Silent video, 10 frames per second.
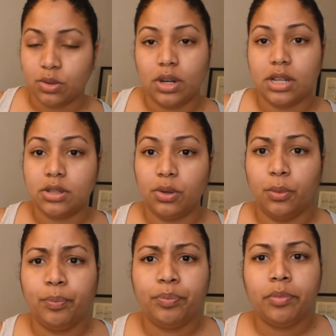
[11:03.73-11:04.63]
soon as you
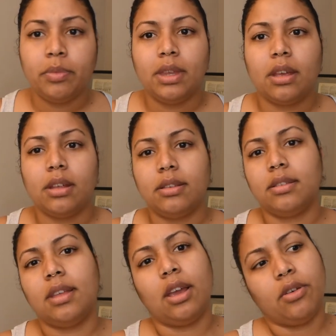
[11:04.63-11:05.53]

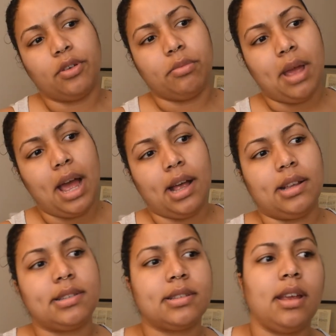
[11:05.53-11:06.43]
take off your
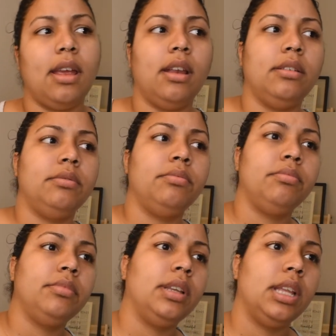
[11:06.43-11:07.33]
mask and
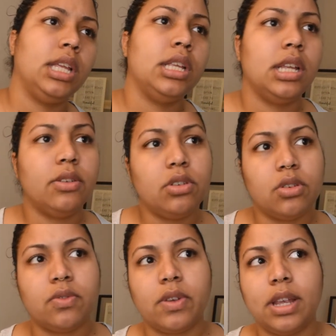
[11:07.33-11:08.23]
your
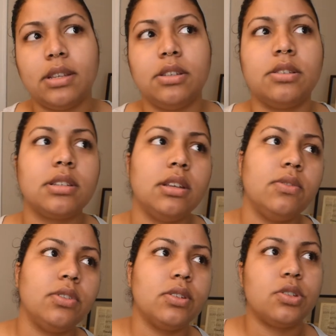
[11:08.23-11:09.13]
skin
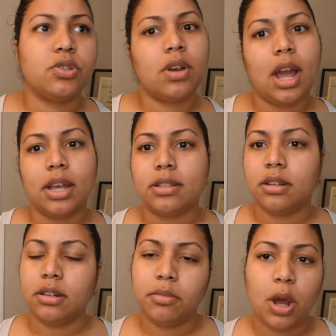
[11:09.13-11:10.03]
feels dry a
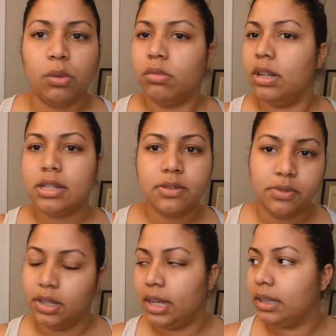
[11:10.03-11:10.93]
certain amount. It doesn't
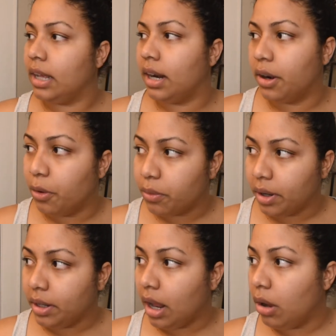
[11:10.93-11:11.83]
feel like that at all
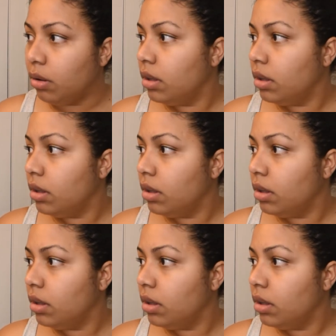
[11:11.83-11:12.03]
right now.